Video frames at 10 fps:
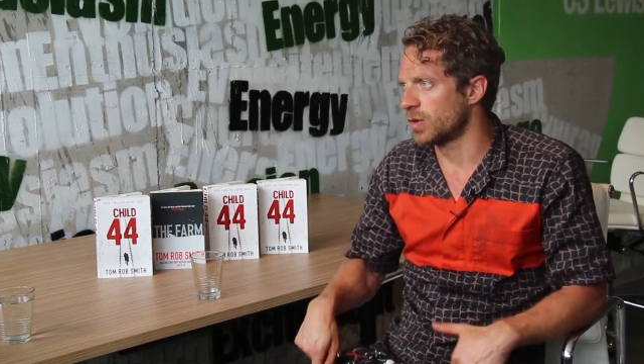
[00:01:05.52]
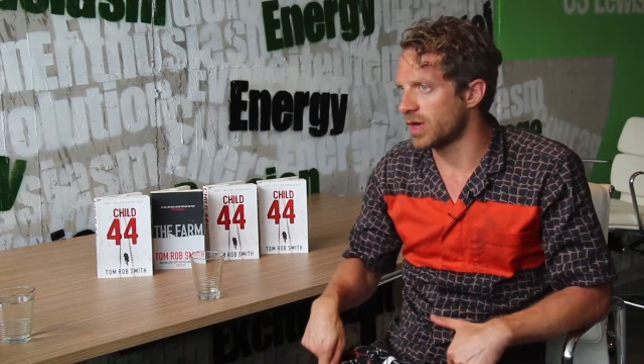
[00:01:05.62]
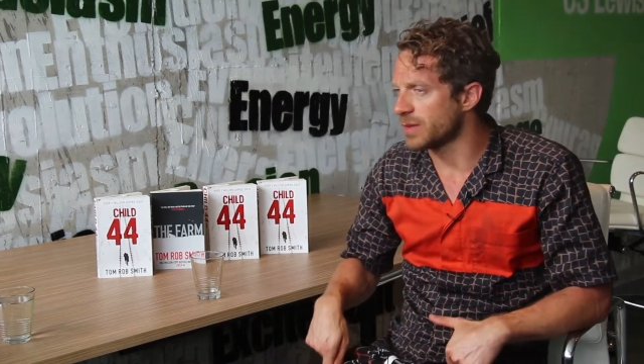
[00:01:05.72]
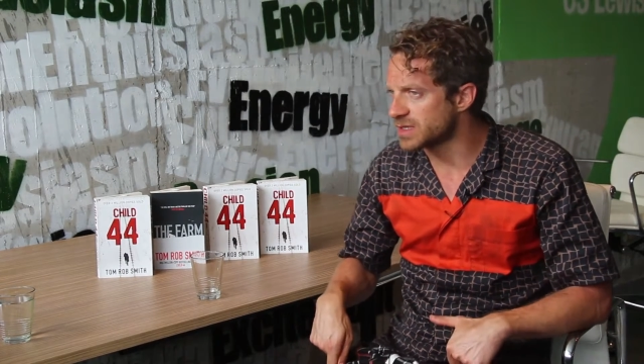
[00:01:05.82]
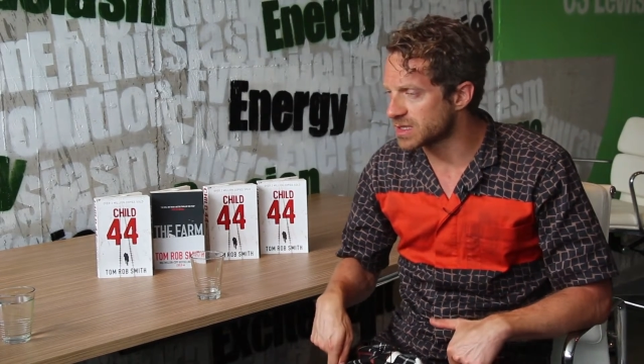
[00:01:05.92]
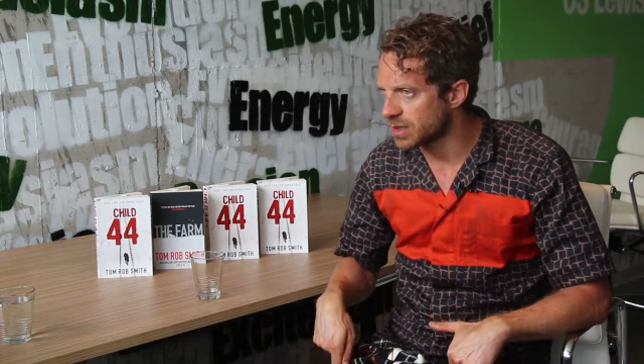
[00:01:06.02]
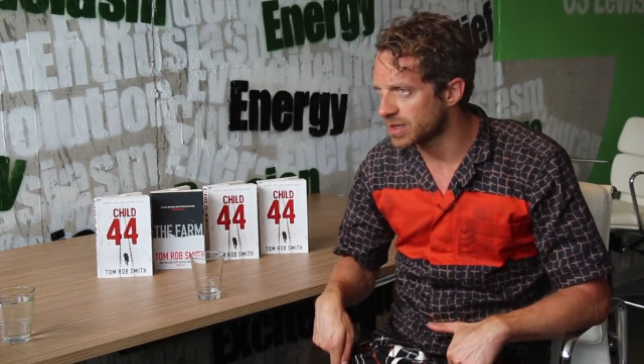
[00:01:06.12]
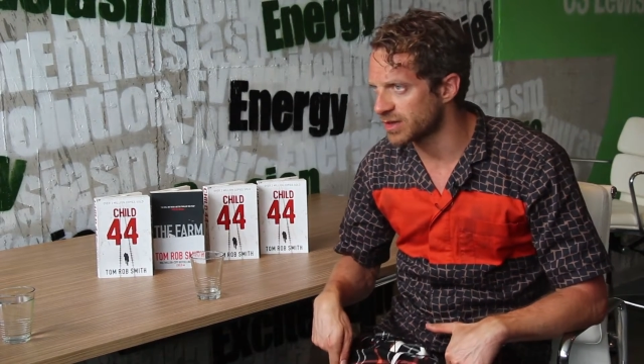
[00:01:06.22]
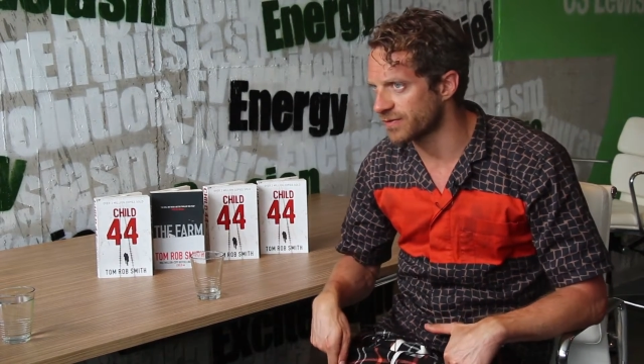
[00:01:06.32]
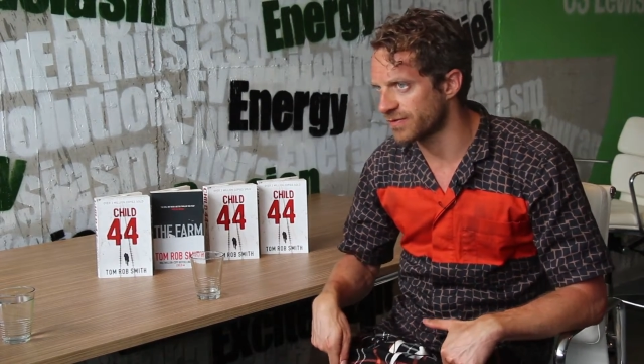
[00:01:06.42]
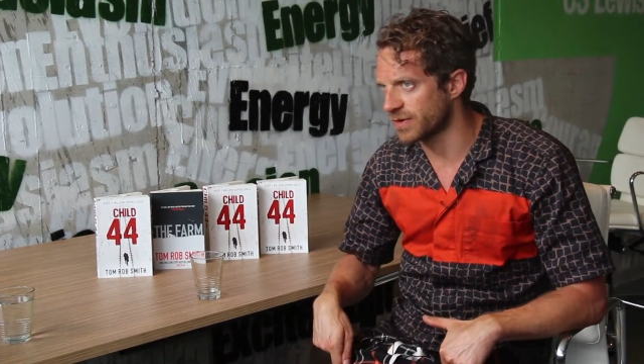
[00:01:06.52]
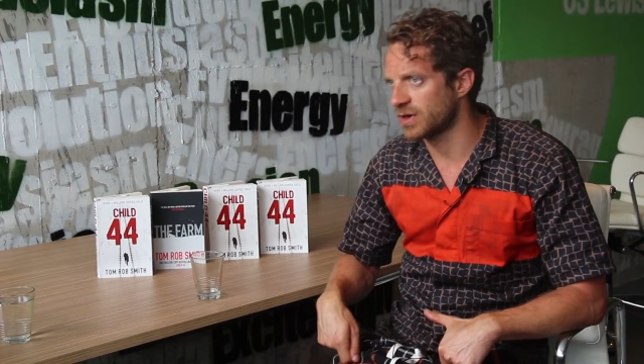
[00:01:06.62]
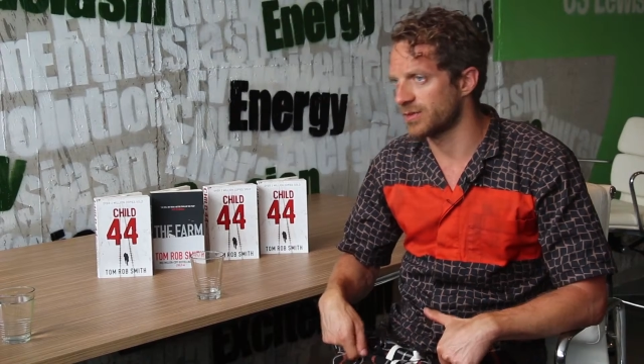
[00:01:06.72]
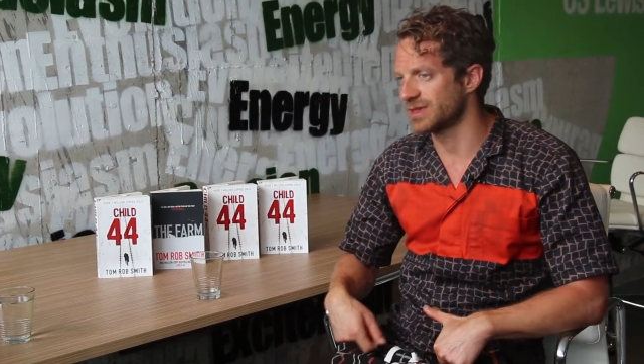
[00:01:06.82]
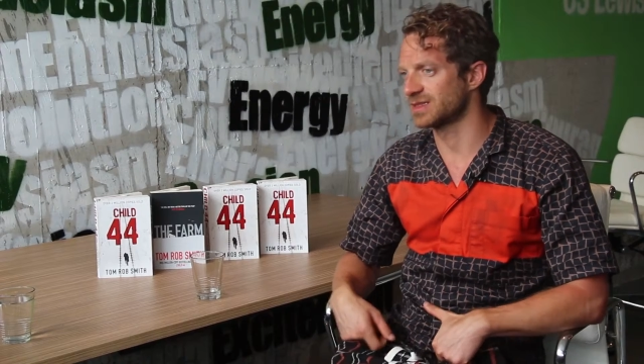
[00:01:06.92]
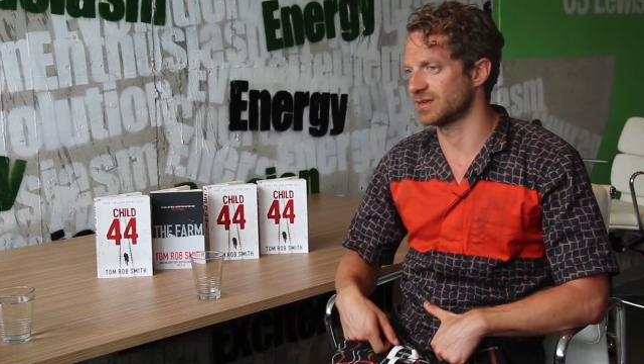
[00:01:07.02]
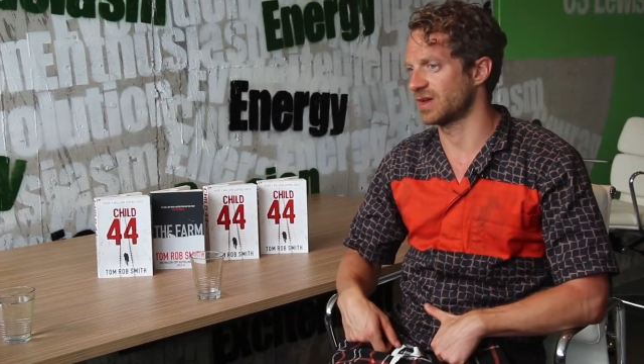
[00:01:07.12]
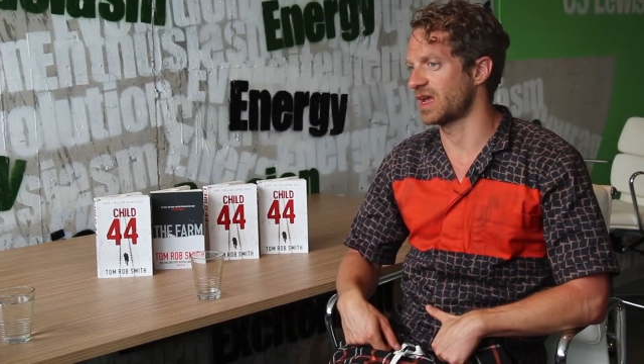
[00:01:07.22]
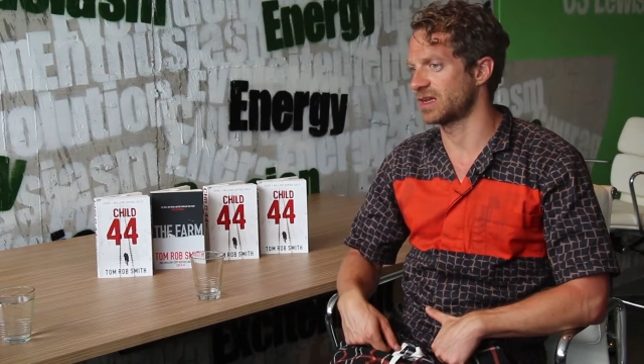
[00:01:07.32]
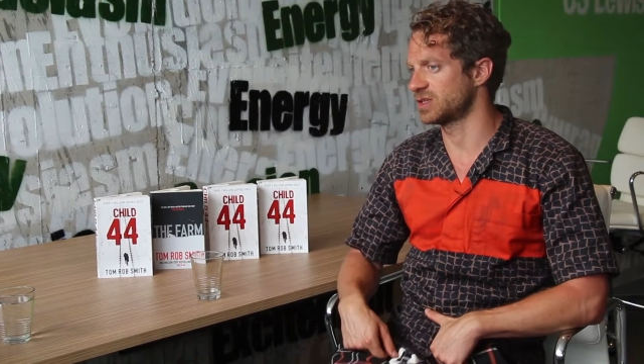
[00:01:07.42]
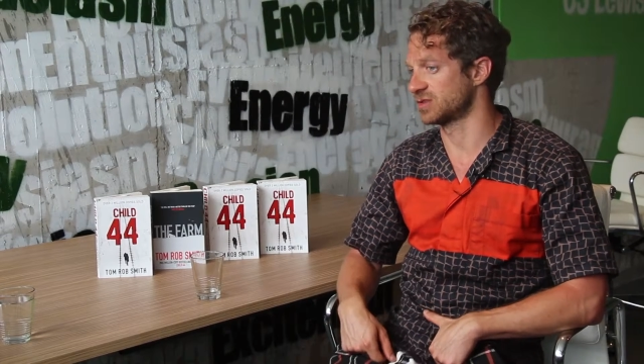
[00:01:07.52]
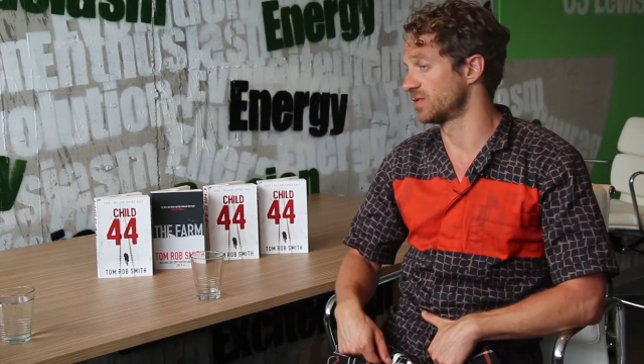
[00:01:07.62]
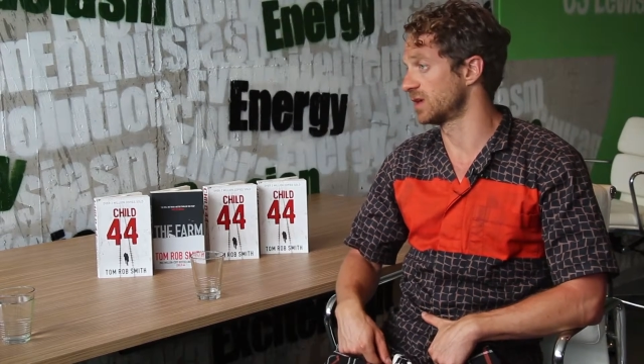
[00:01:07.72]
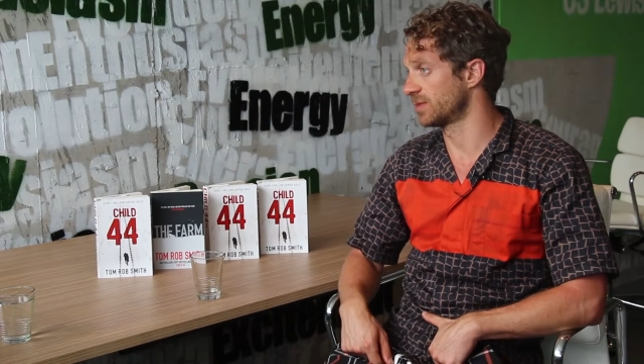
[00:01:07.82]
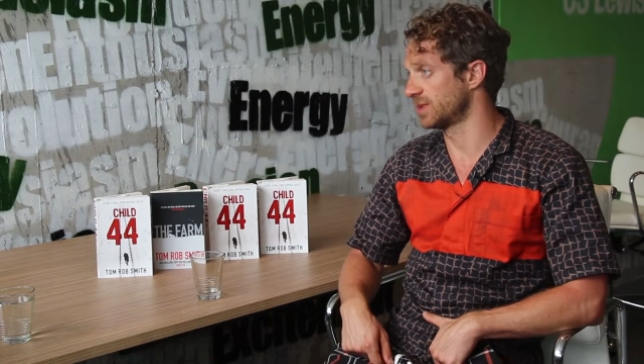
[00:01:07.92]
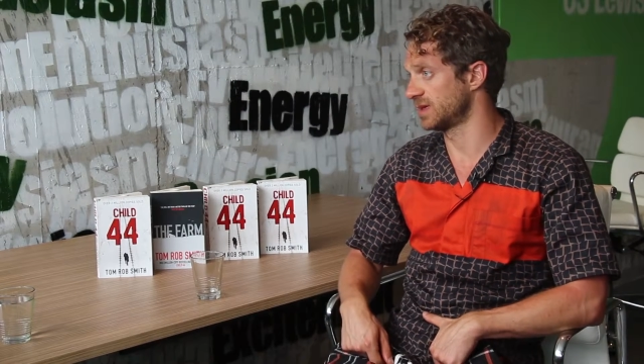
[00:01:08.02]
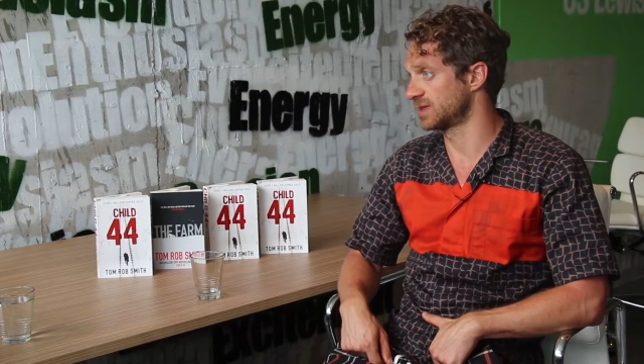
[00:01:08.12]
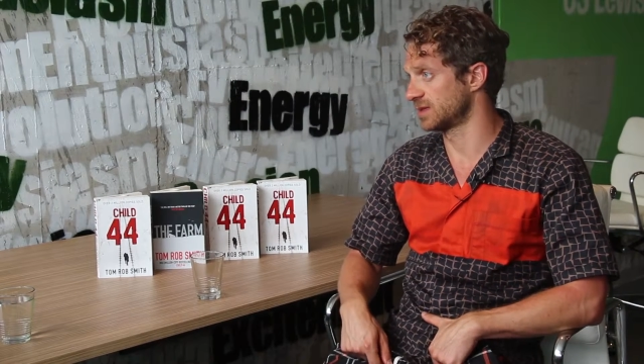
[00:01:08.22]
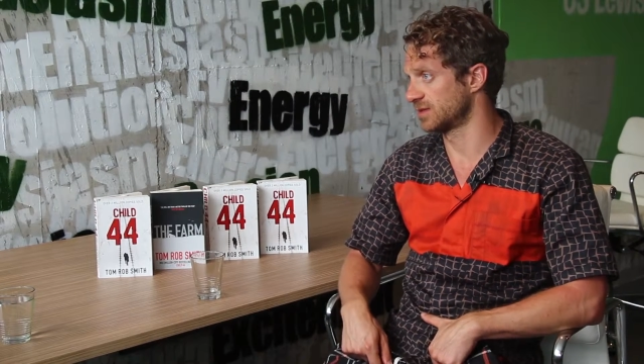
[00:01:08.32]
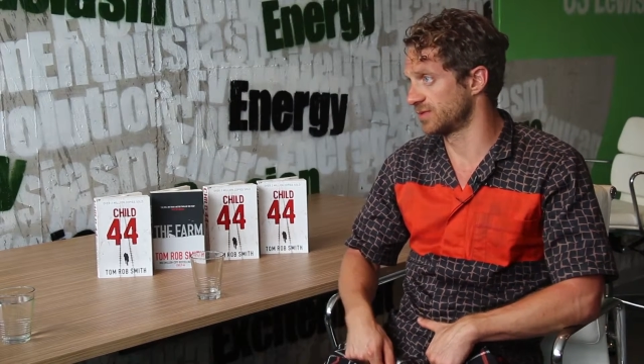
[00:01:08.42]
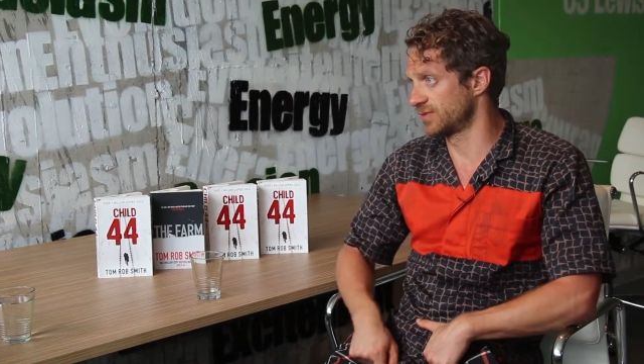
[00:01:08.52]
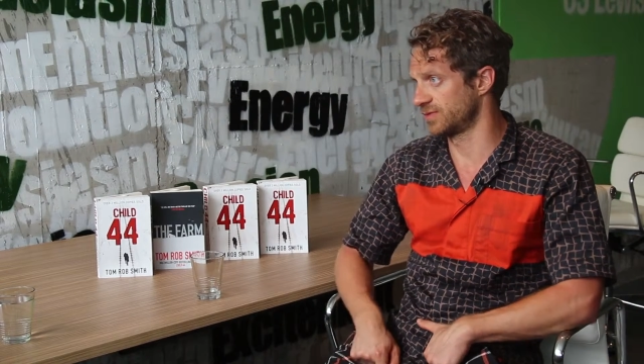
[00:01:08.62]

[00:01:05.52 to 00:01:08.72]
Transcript: Well, I mean, turning the farm into, had I just written a piece of